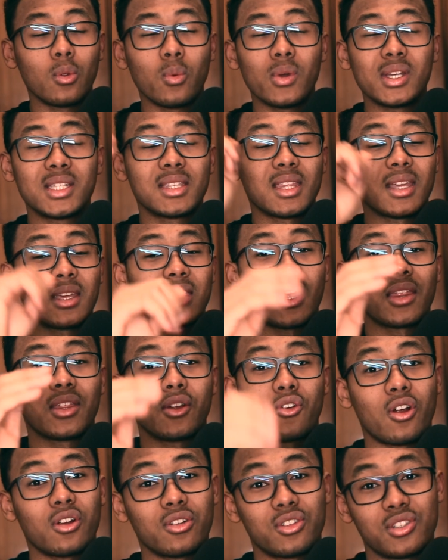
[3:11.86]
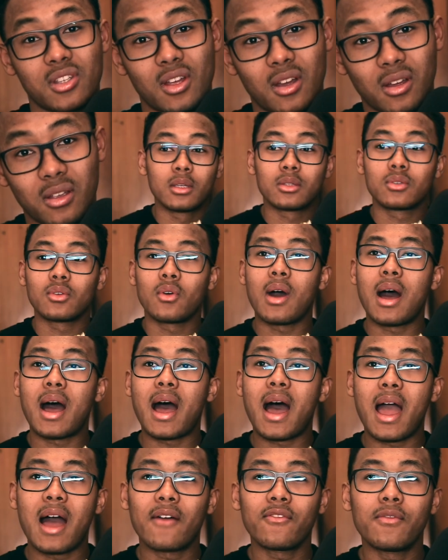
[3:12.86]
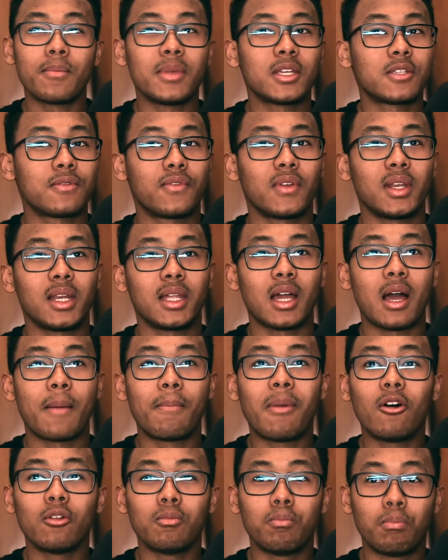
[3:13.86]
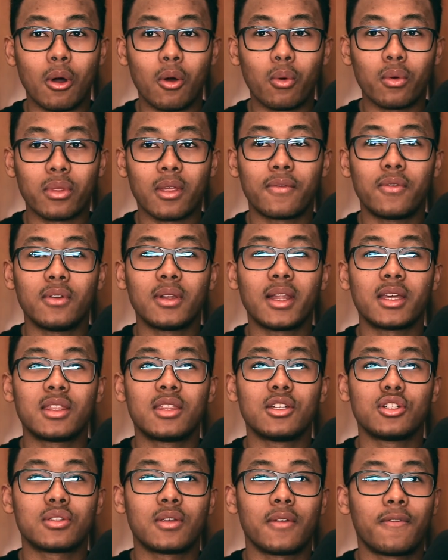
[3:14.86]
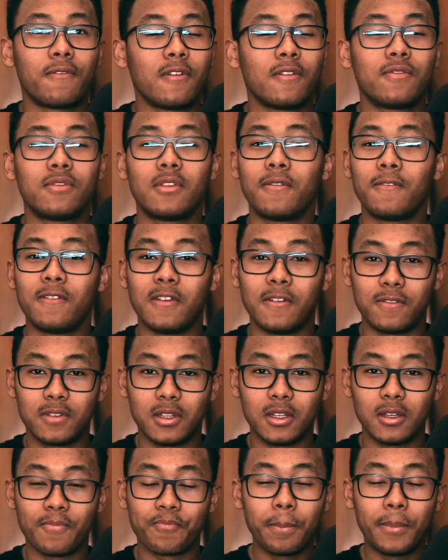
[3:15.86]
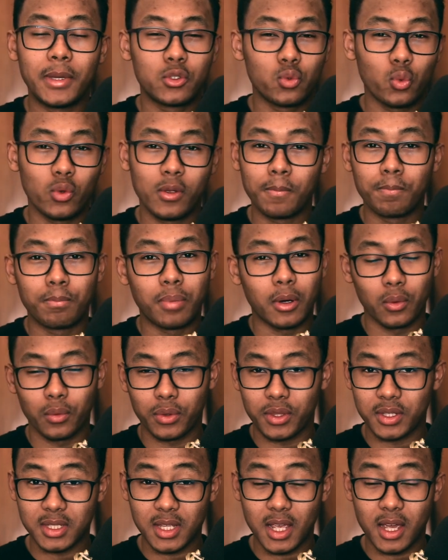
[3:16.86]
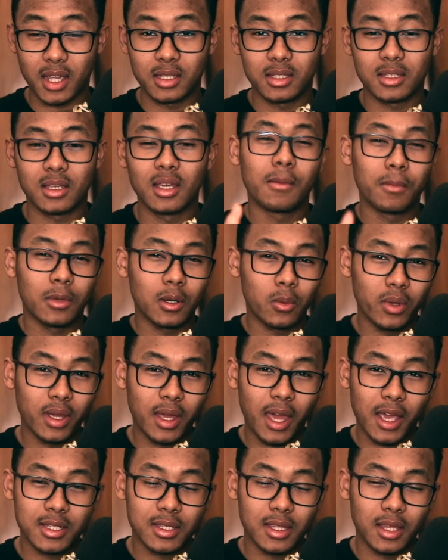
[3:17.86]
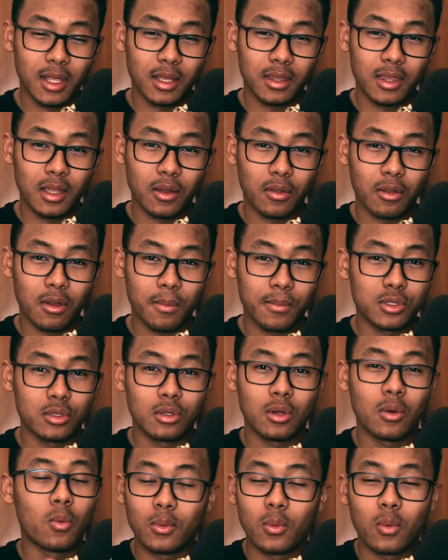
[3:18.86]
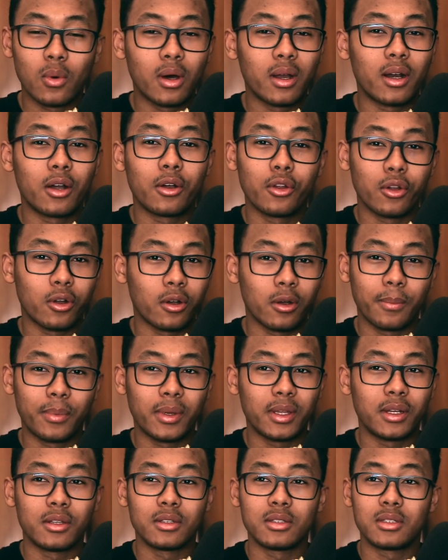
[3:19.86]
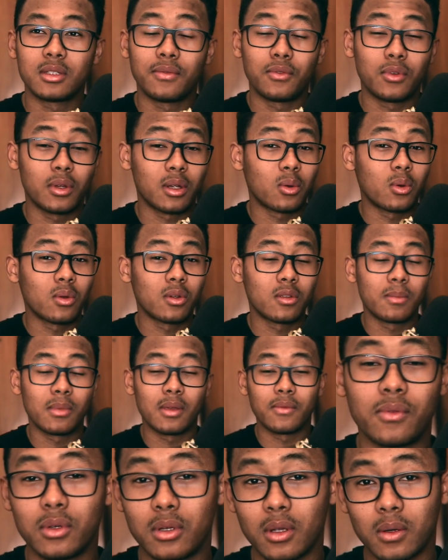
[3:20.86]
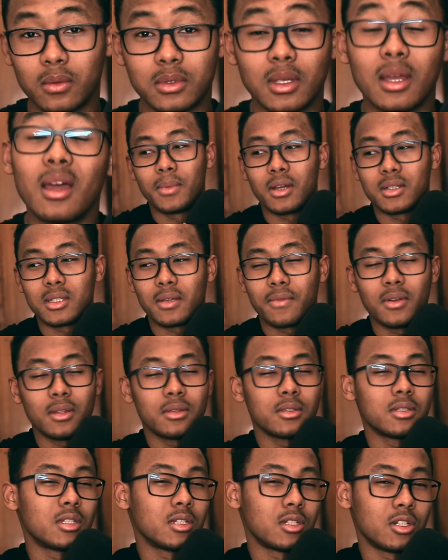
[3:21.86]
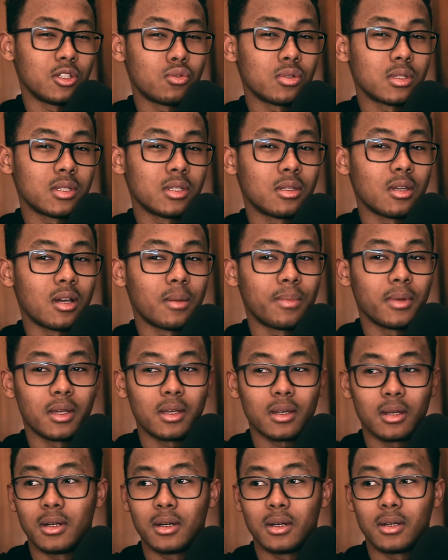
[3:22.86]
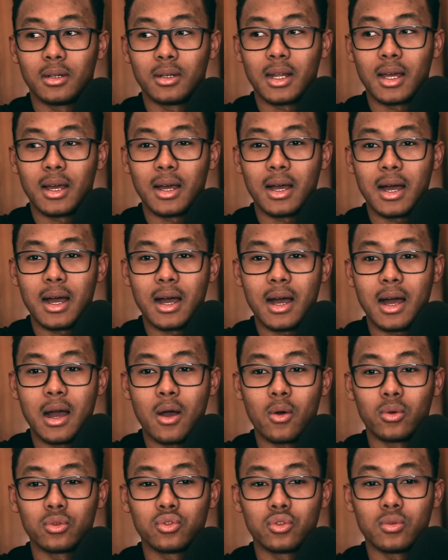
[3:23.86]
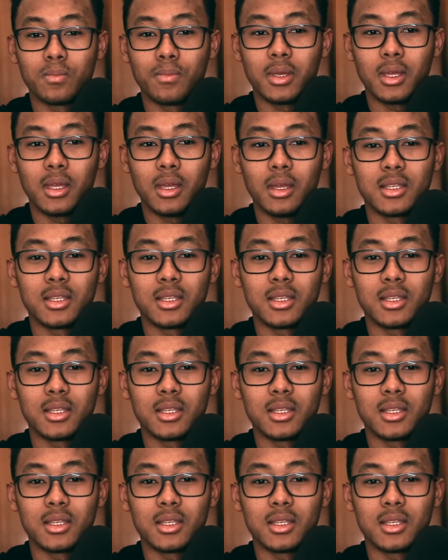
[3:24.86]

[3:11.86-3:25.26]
always think that their art sucks. So I have a mixed feeling about both. I feel like there's a 50-50 between both sides. Let me know what you guys think down in the comments below. What are your opinions? If you agree with me, if you don't. Because I feel like this is an interesting topic on how to be